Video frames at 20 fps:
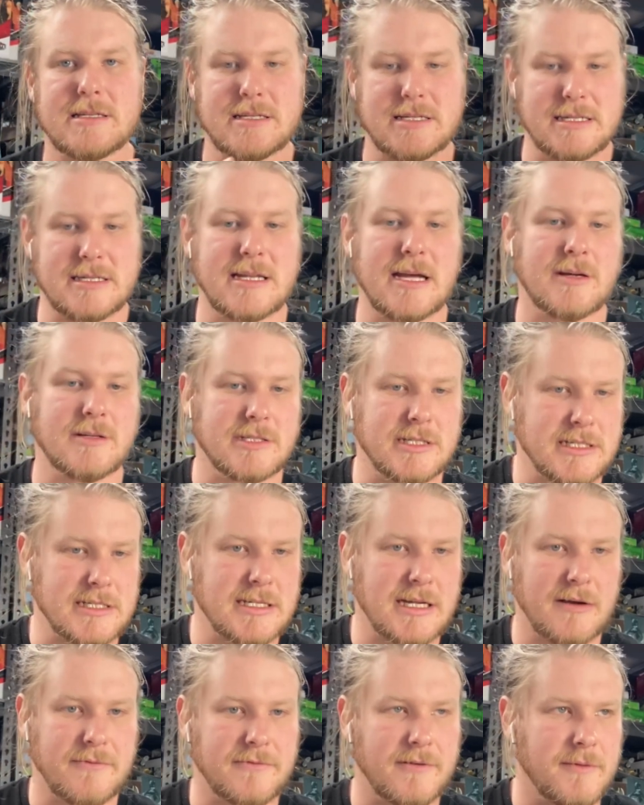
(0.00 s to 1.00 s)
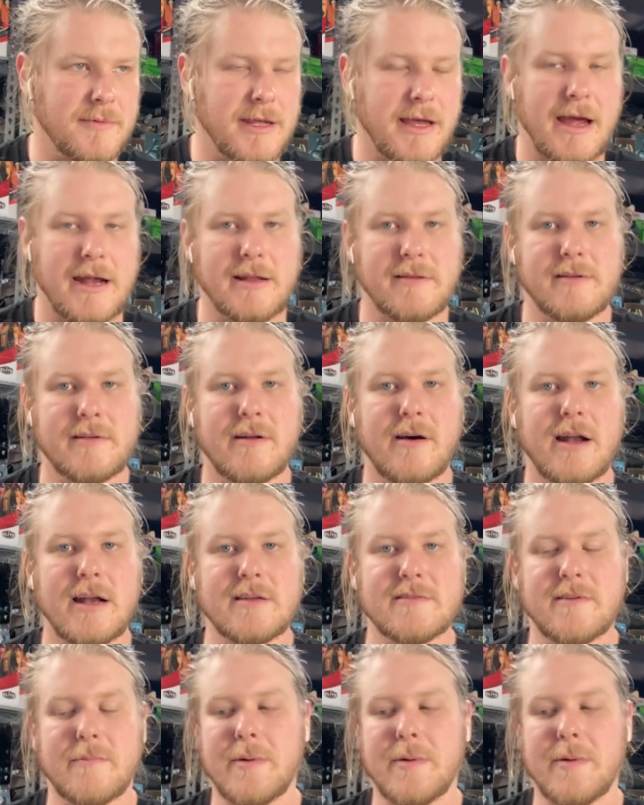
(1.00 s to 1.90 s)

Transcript: nostalgic stuff from the 80s and 90s.